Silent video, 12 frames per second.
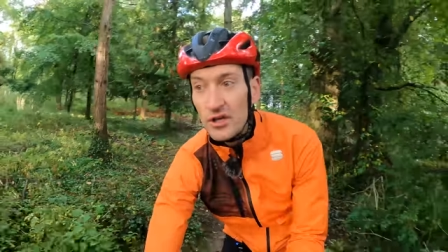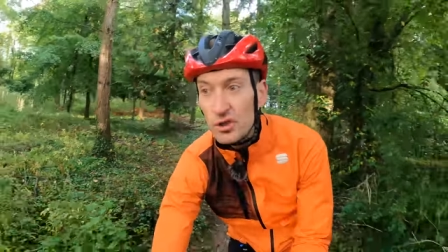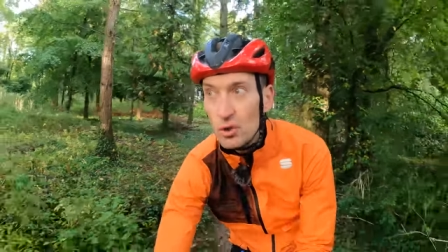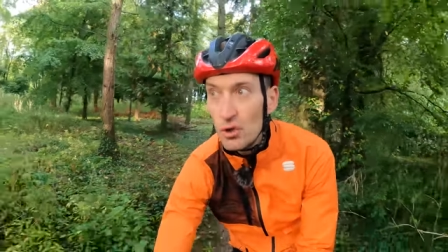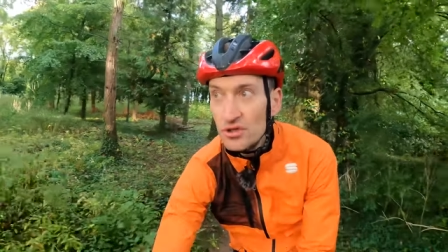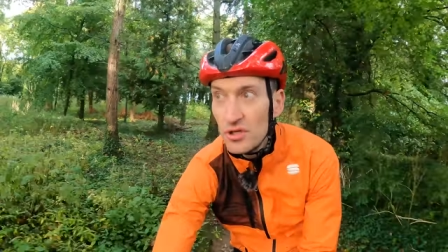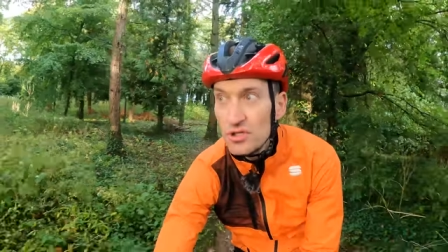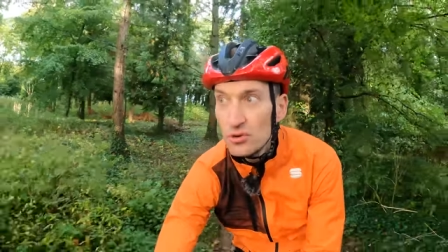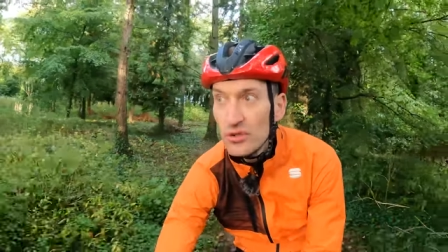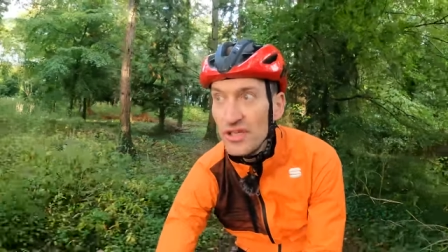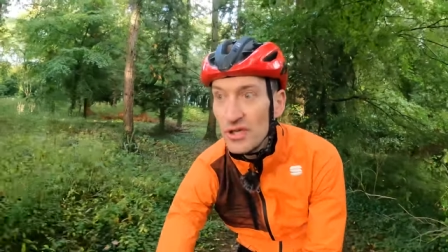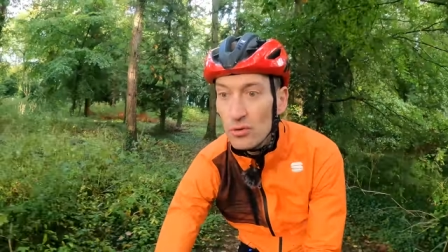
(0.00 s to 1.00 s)

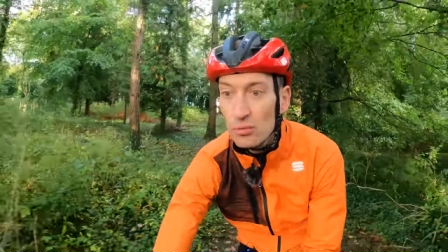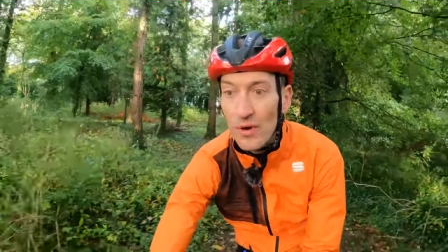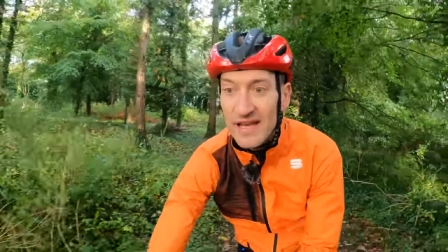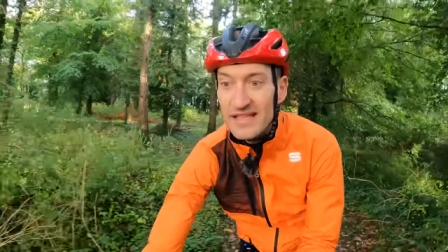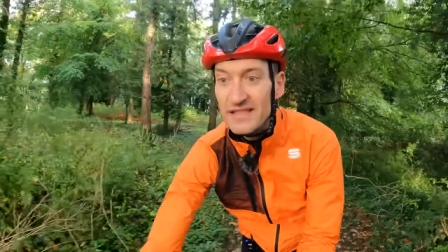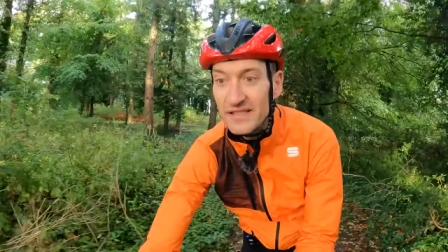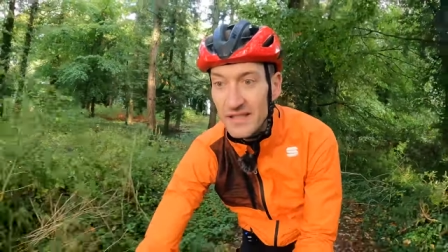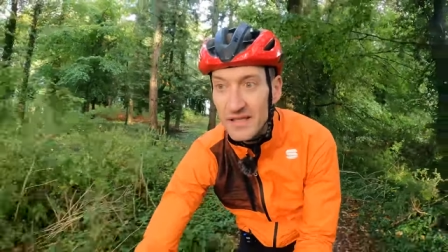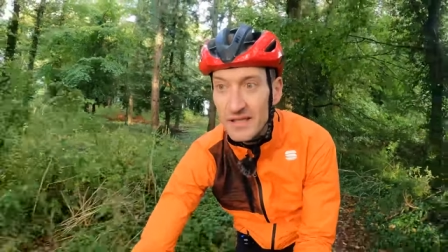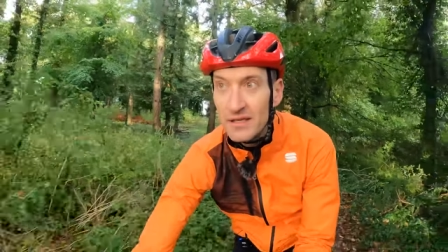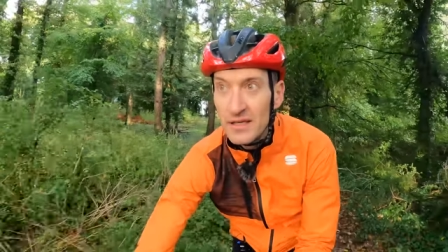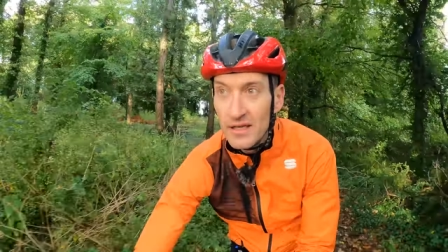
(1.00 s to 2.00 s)
cross-country
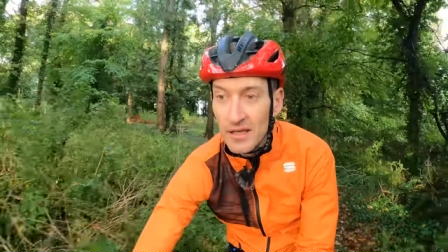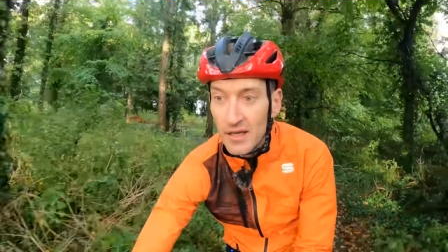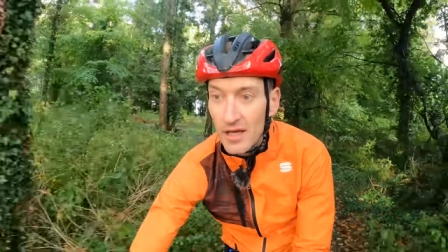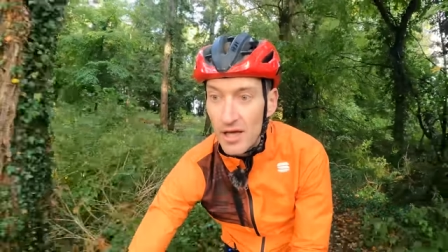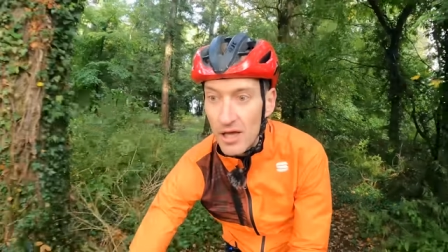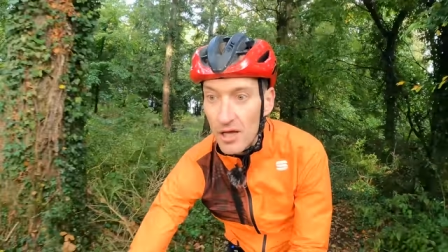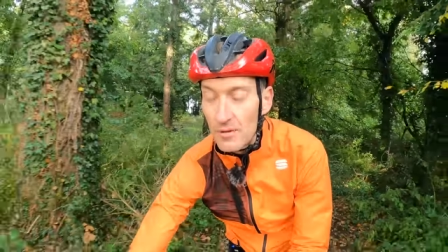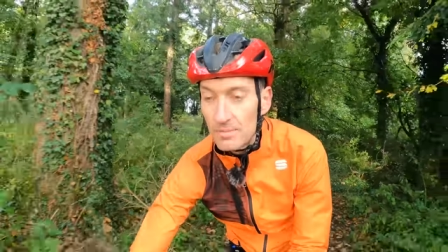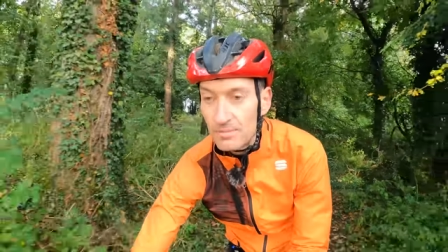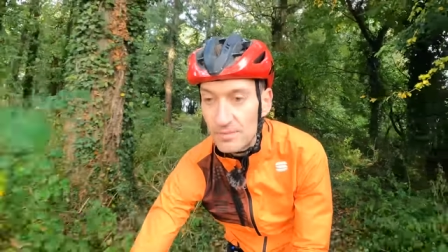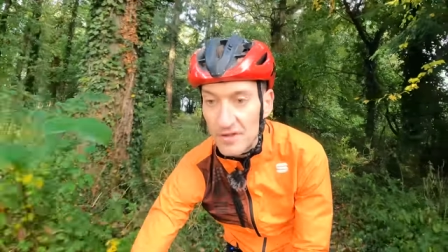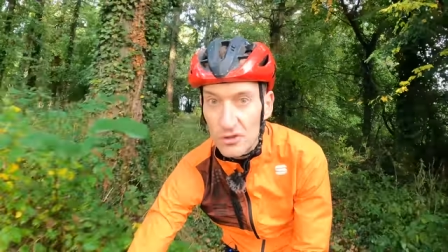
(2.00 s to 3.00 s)
racer
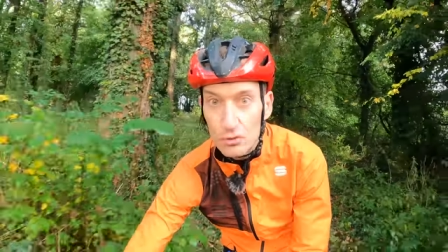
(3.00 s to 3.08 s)
um,